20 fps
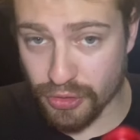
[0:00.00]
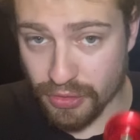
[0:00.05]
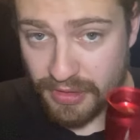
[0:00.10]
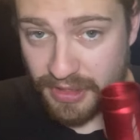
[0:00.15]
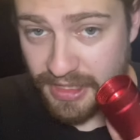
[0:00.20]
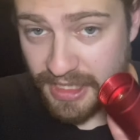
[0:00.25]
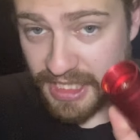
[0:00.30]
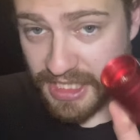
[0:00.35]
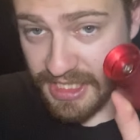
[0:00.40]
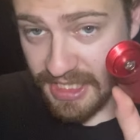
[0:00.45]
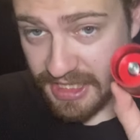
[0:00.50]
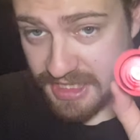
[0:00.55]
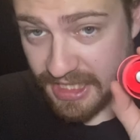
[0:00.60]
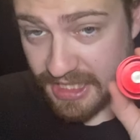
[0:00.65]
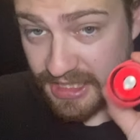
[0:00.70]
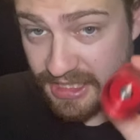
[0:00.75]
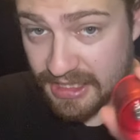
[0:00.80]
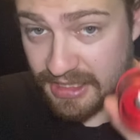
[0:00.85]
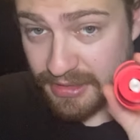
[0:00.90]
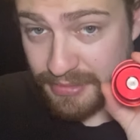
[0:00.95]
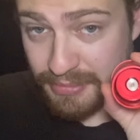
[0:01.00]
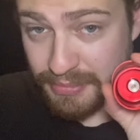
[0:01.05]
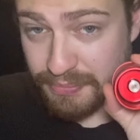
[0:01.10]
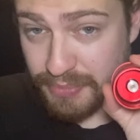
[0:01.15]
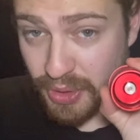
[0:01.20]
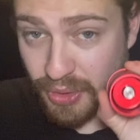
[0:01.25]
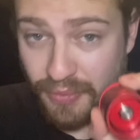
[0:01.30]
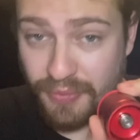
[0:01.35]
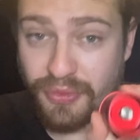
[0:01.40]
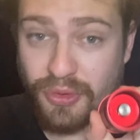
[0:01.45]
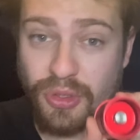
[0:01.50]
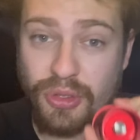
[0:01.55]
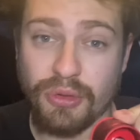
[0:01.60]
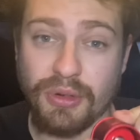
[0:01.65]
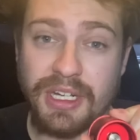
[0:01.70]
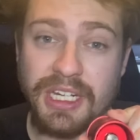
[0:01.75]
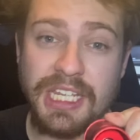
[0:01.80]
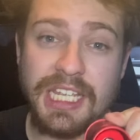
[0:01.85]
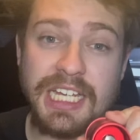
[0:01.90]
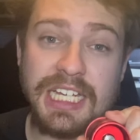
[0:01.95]
these are technically built for
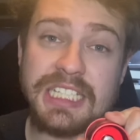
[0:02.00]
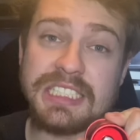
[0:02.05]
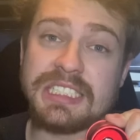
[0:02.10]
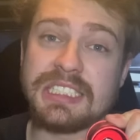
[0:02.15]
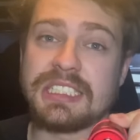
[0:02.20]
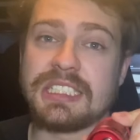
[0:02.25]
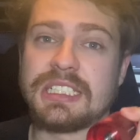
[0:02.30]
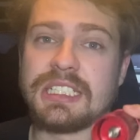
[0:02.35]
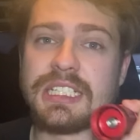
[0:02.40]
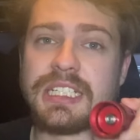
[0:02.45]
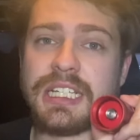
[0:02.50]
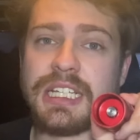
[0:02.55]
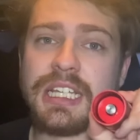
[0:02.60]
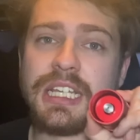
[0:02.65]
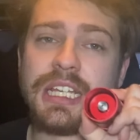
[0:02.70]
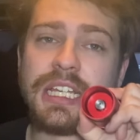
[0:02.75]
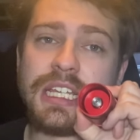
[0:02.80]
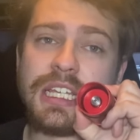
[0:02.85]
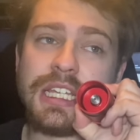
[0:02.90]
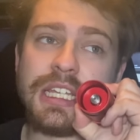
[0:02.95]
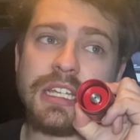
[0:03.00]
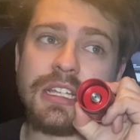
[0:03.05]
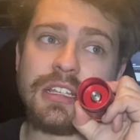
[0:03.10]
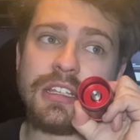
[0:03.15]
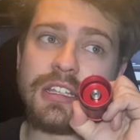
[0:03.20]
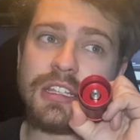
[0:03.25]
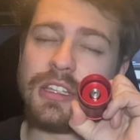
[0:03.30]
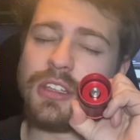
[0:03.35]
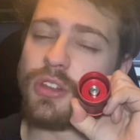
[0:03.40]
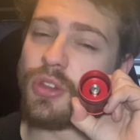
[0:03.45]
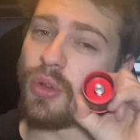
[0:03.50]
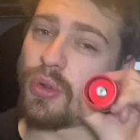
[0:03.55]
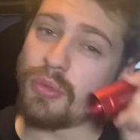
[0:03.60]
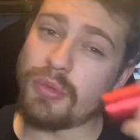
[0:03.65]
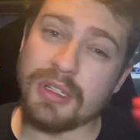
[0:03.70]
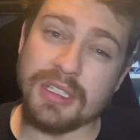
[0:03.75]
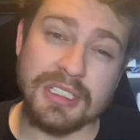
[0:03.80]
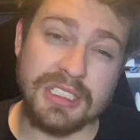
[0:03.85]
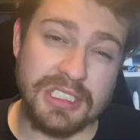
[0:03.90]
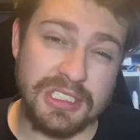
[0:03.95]
green gas, not
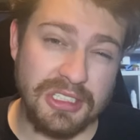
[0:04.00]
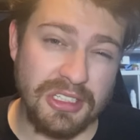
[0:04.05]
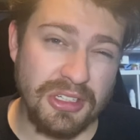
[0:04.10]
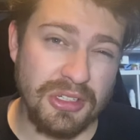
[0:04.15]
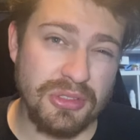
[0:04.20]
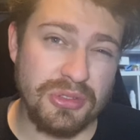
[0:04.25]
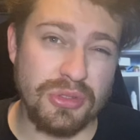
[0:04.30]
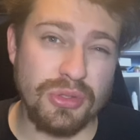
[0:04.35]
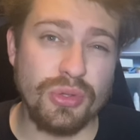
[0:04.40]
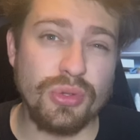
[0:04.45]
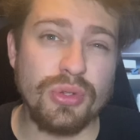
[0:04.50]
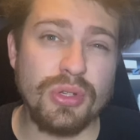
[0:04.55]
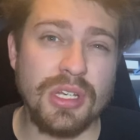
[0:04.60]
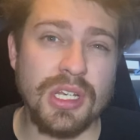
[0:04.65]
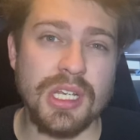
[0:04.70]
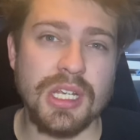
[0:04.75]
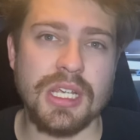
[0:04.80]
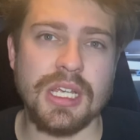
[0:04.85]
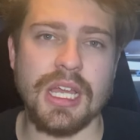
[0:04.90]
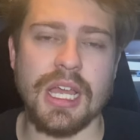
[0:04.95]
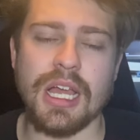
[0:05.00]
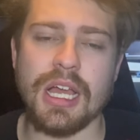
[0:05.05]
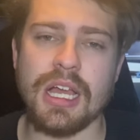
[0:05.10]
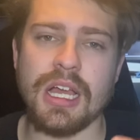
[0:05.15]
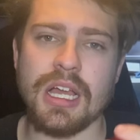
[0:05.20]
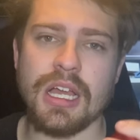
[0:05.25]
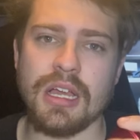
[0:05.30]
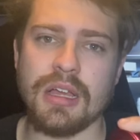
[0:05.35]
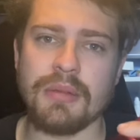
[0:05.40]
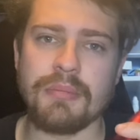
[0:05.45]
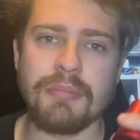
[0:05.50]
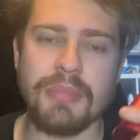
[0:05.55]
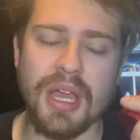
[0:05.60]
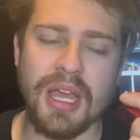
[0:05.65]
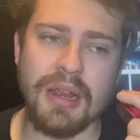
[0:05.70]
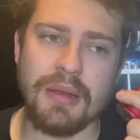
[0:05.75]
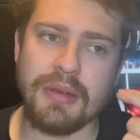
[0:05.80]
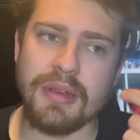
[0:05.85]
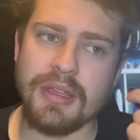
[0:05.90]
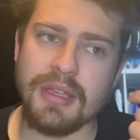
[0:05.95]
really CO2,
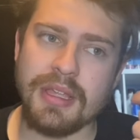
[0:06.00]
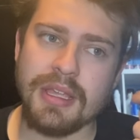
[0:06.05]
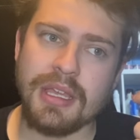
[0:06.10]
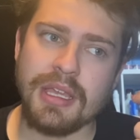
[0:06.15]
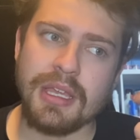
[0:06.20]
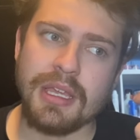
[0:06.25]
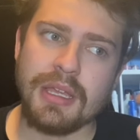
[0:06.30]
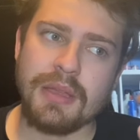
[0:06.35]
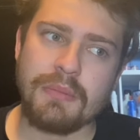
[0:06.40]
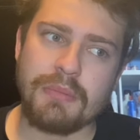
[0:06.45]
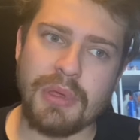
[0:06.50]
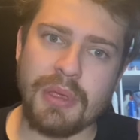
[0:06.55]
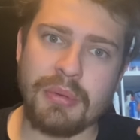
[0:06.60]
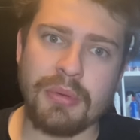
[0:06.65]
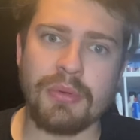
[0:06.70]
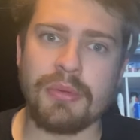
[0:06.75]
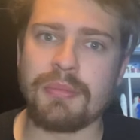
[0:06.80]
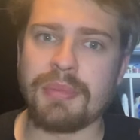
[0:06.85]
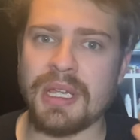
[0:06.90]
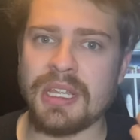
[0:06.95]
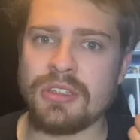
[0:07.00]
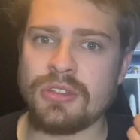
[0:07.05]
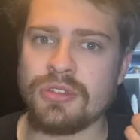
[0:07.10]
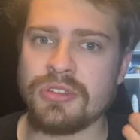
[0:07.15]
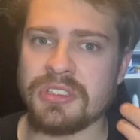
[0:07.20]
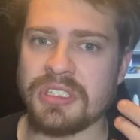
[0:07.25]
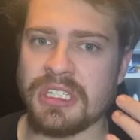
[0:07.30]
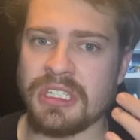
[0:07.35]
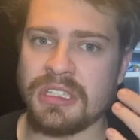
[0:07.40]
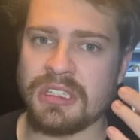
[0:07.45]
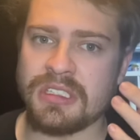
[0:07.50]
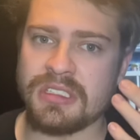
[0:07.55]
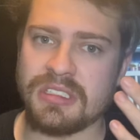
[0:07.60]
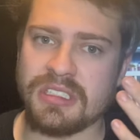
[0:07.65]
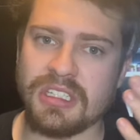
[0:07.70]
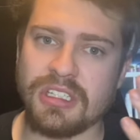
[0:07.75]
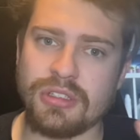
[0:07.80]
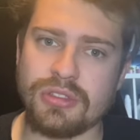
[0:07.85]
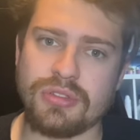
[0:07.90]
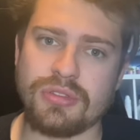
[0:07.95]
but people have been using the
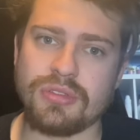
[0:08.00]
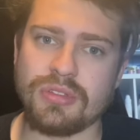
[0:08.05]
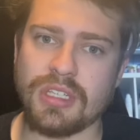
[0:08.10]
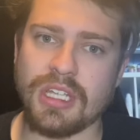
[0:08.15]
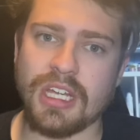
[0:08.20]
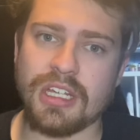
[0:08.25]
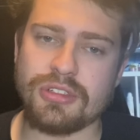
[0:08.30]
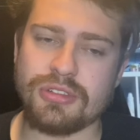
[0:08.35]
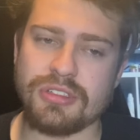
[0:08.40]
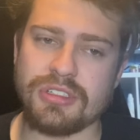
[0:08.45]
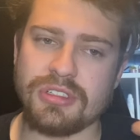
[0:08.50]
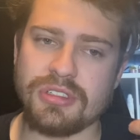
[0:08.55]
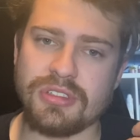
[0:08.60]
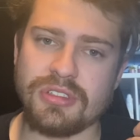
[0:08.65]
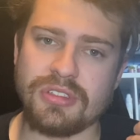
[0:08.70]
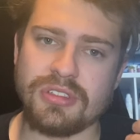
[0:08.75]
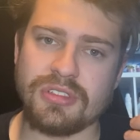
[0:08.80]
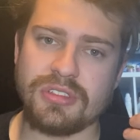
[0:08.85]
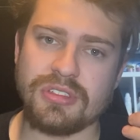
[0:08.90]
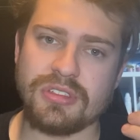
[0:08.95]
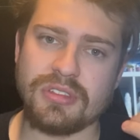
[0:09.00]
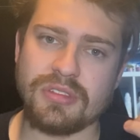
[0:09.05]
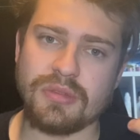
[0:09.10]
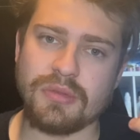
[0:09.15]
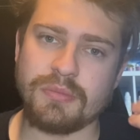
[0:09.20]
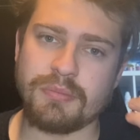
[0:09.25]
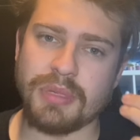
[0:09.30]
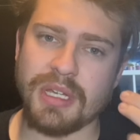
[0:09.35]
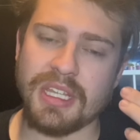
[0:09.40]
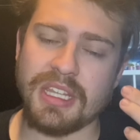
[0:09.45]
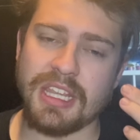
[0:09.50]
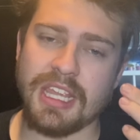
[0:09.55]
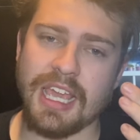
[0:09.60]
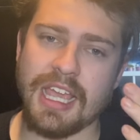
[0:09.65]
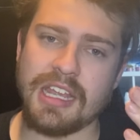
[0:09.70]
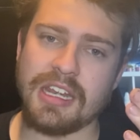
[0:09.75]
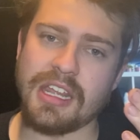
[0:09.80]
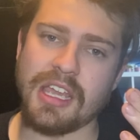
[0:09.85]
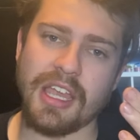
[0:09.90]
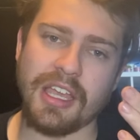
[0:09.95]
CO2 cartridges, but the
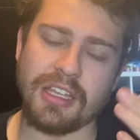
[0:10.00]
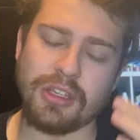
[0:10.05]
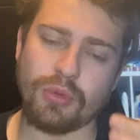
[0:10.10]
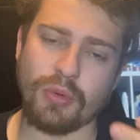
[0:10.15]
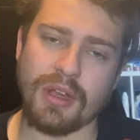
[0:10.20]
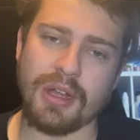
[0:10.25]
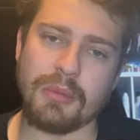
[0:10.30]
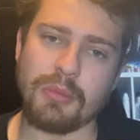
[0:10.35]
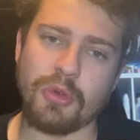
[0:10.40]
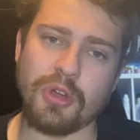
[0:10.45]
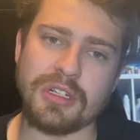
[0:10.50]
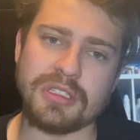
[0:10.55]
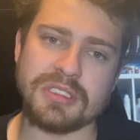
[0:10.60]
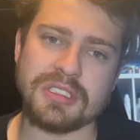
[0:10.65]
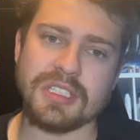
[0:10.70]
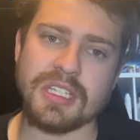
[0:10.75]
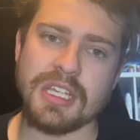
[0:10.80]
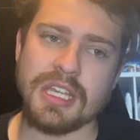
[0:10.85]
88 gram ones.